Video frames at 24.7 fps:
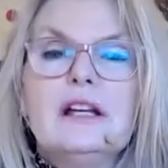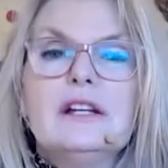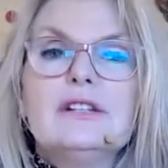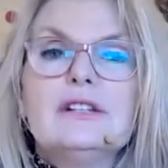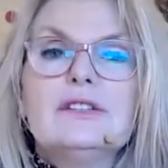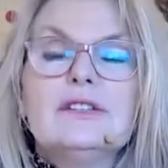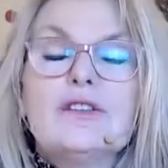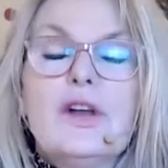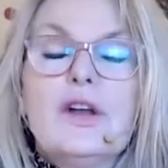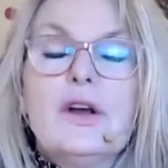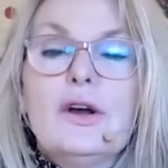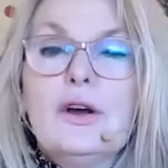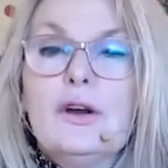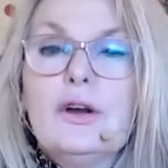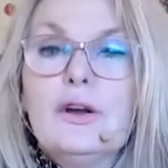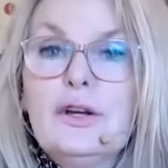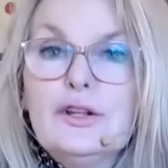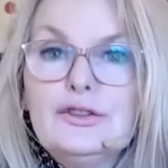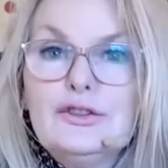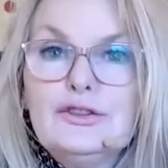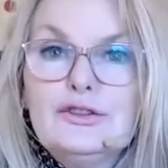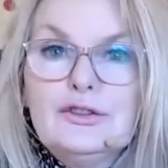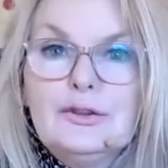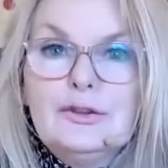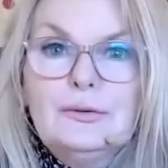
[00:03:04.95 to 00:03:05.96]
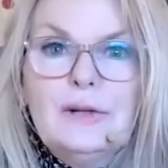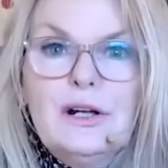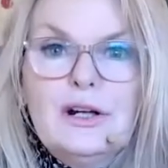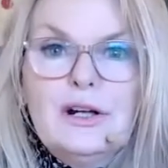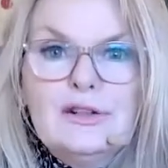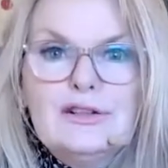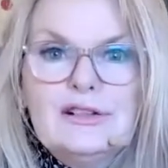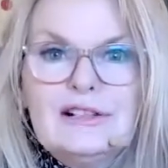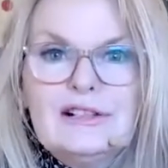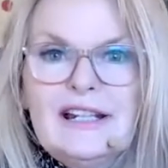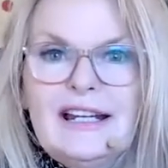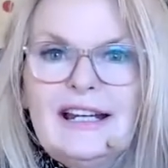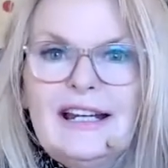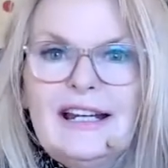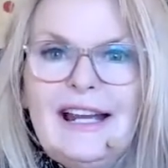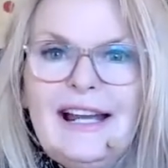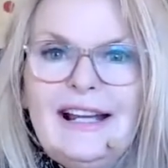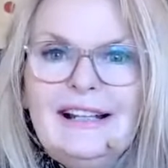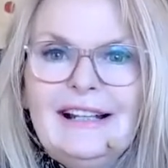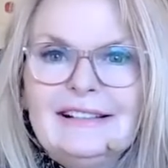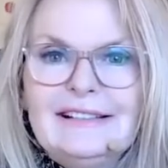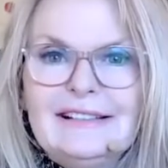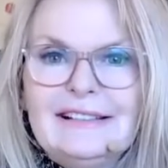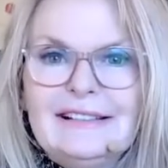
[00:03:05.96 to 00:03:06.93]
So do a content
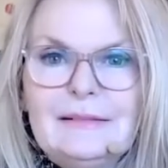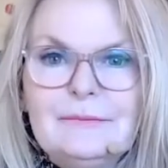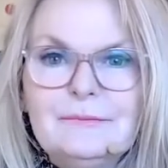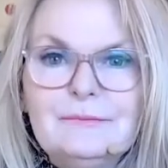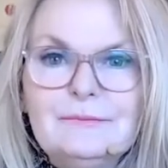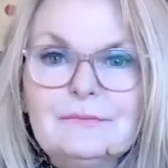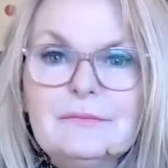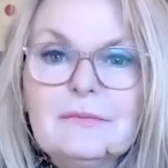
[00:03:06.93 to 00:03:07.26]
calendar.